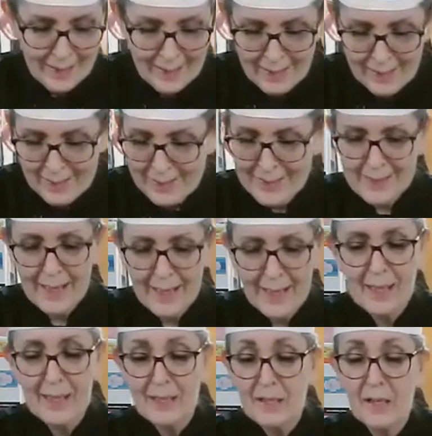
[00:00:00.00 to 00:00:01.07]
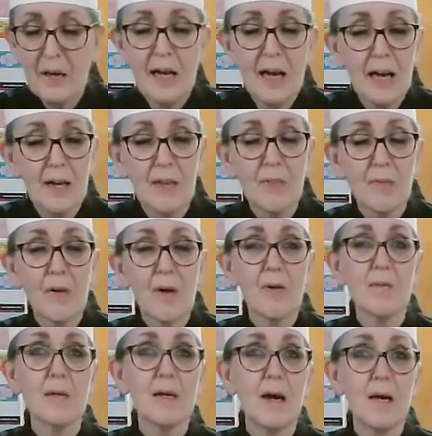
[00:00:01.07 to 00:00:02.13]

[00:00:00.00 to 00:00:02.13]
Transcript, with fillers: Shelly, you know how to throw me off.